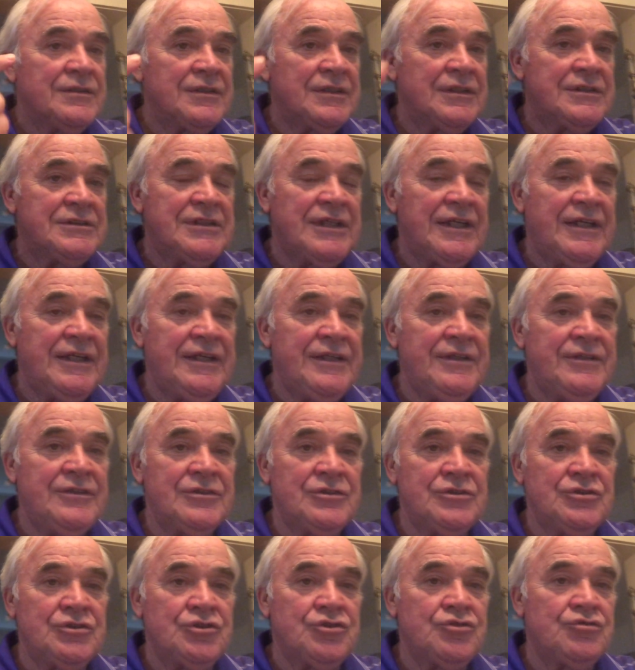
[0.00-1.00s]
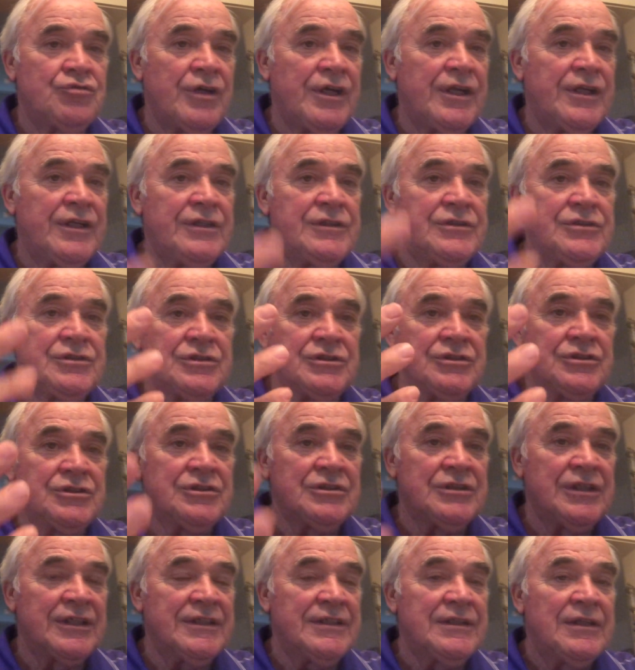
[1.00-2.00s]
His heat, his drainage, his
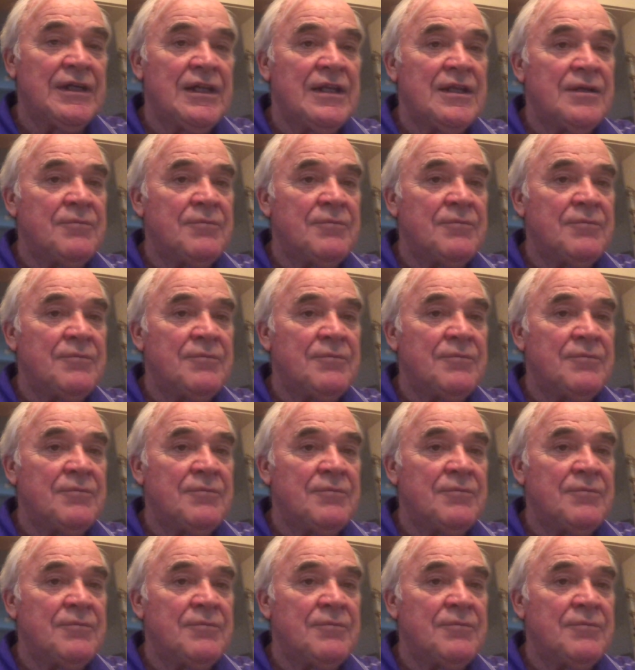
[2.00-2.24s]
thing.